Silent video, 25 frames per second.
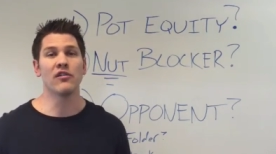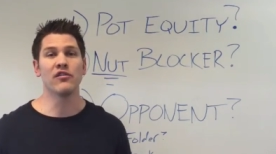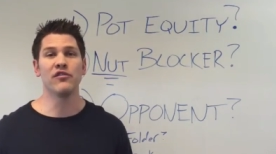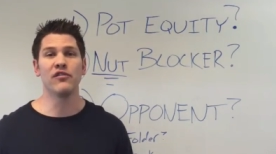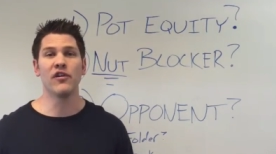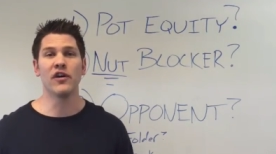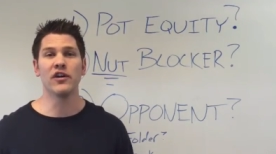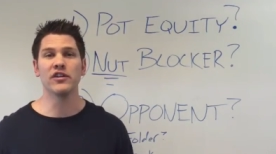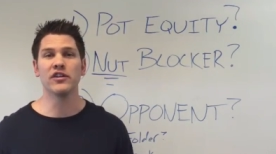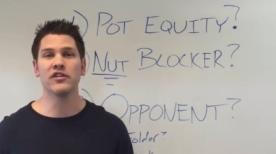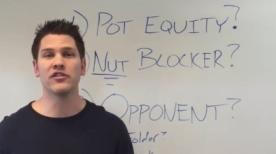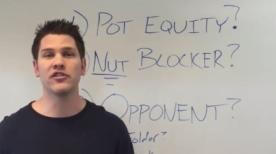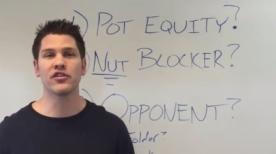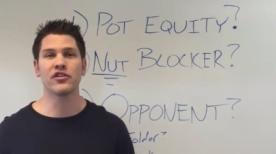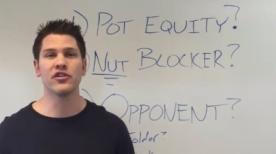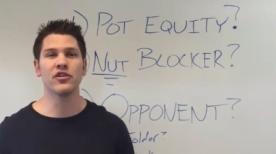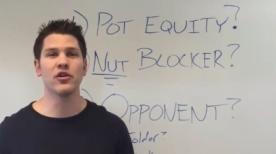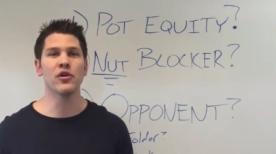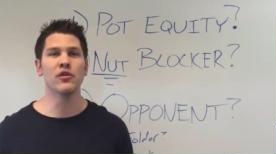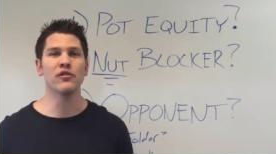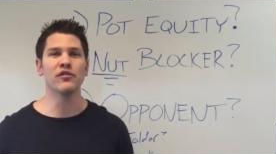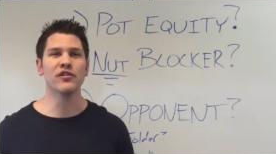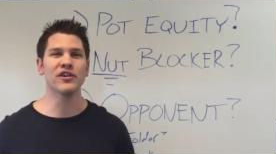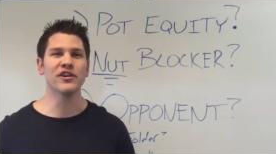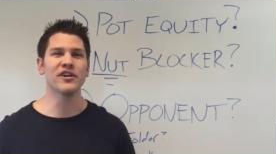are fun to turn
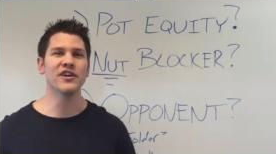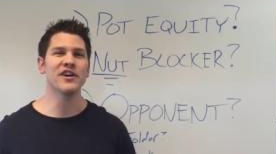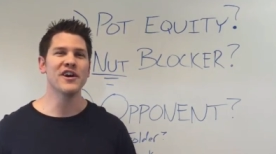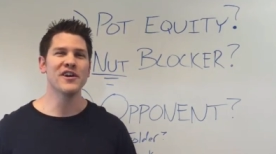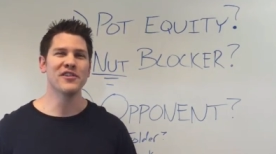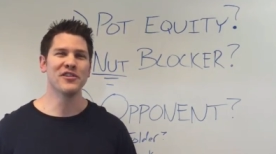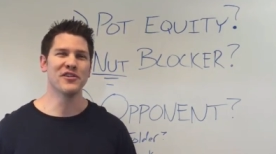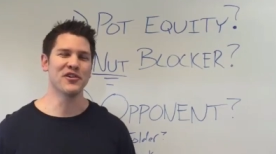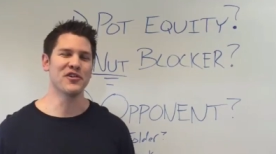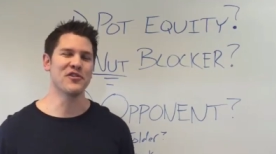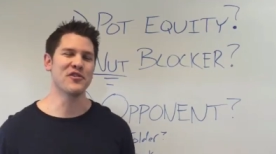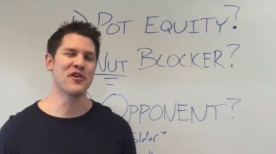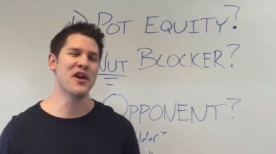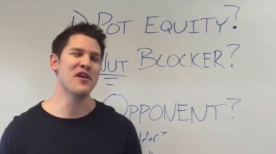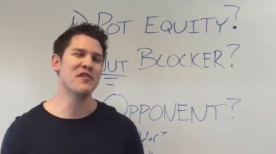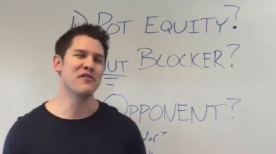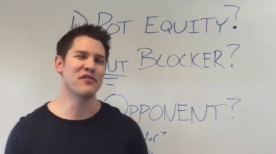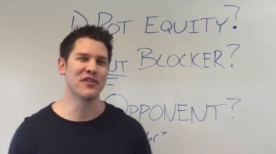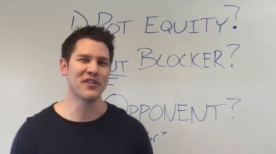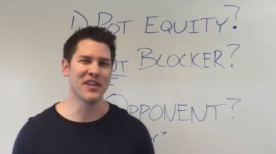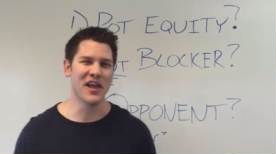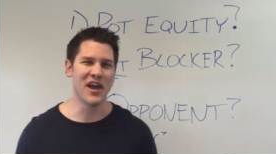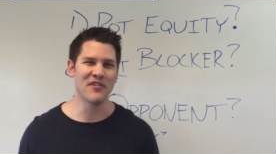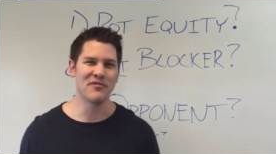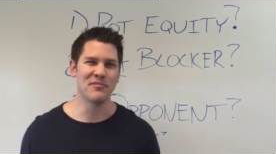over. They're great
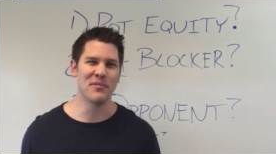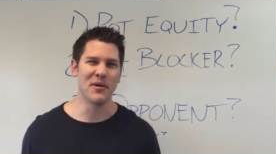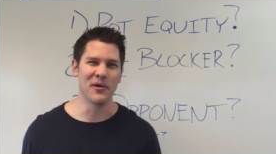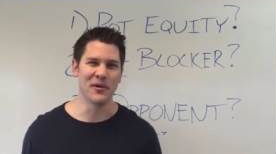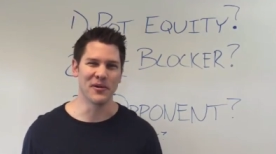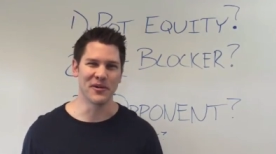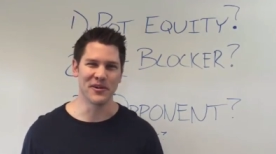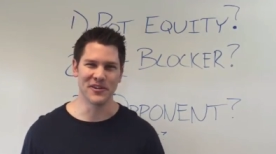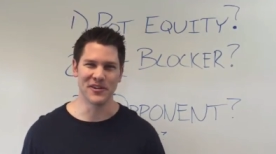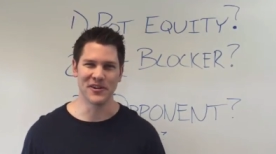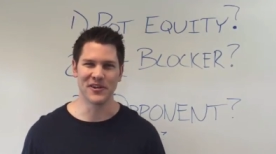for live poker.